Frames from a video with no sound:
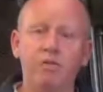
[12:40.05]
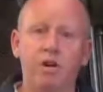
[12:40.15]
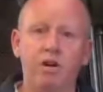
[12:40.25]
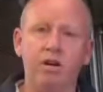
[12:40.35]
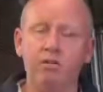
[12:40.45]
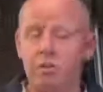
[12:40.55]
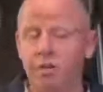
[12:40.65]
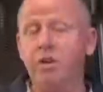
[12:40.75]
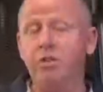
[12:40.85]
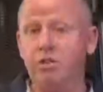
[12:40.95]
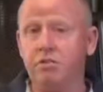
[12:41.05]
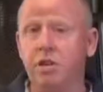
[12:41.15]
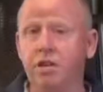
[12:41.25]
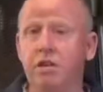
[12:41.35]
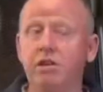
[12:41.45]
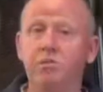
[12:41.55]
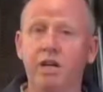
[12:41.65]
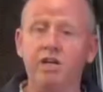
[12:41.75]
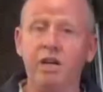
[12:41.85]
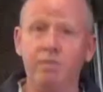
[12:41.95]
3 guys would
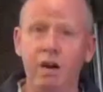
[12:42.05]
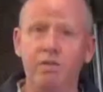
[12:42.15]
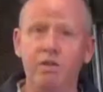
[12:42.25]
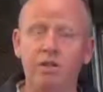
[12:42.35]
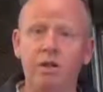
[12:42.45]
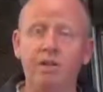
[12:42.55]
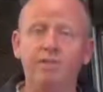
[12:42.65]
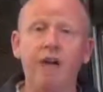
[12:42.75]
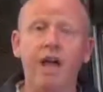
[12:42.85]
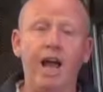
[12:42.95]
actually grab the sheet